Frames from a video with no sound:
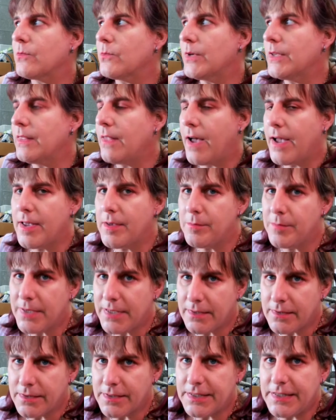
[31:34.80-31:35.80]

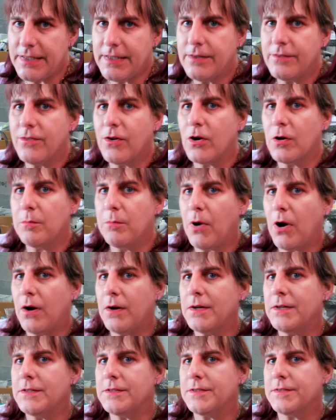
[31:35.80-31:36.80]
reliability of our
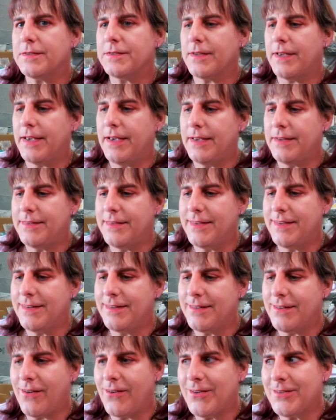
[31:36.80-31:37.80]
parts, and
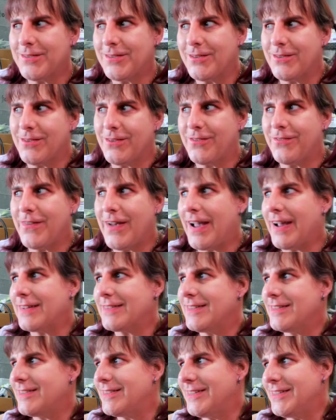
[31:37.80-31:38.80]
then also the
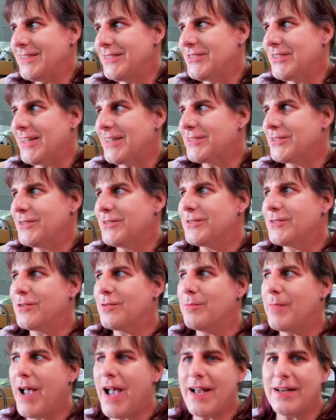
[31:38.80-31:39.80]
fact that the injectors
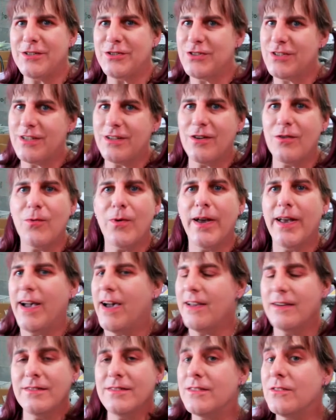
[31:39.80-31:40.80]
are matched in a way.
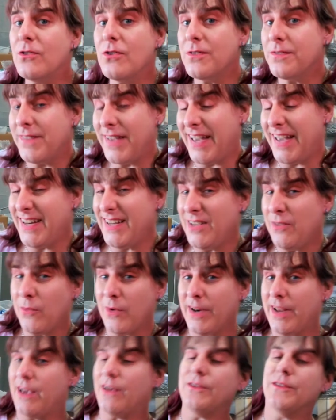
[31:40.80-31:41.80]
I don't know if
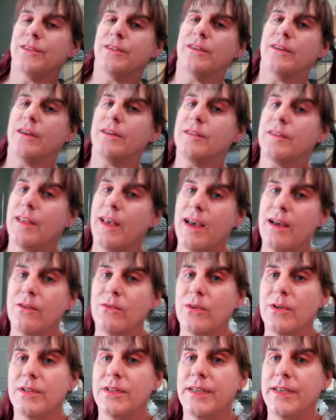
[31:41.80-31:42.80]
anyone else does that
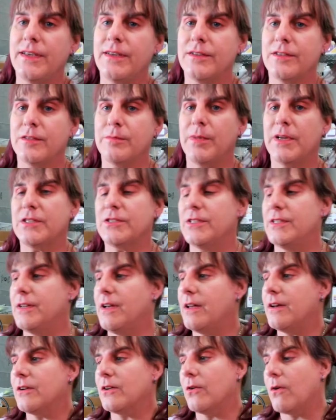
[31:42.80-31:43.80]
really, especially
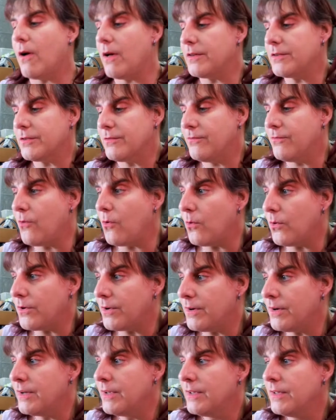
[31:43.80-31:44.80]
not across
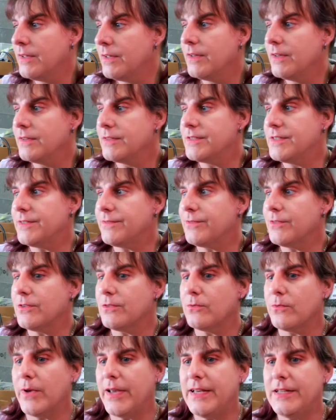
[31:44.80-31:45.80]
4
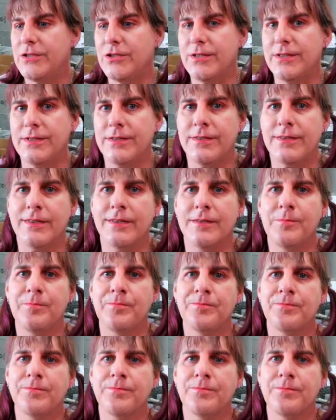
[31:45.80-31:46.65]
different ranges.